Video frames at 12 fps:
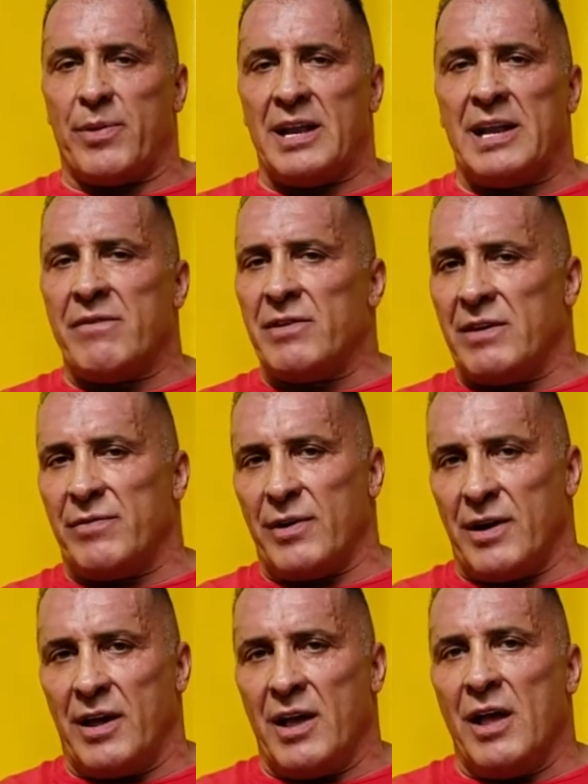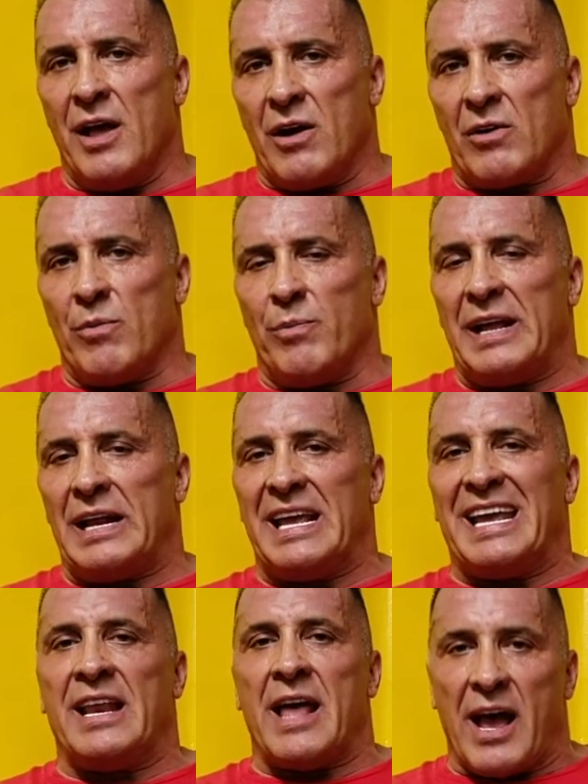And even if you're
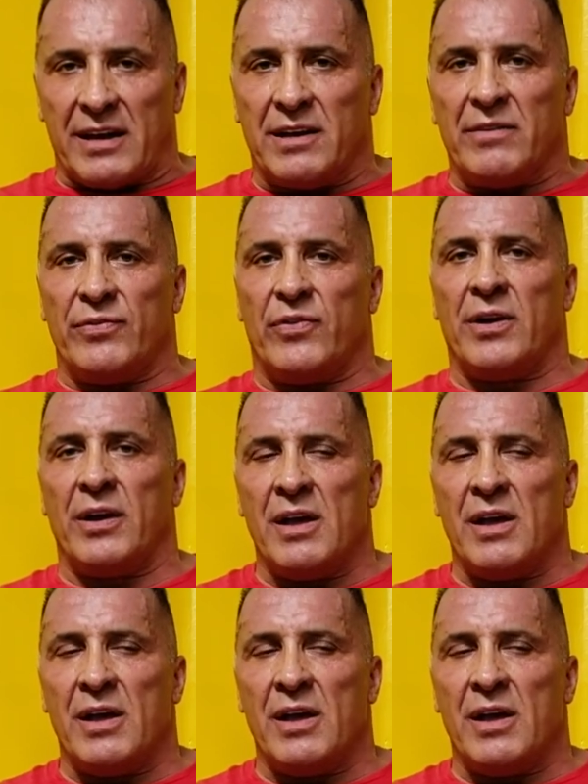completely inactive,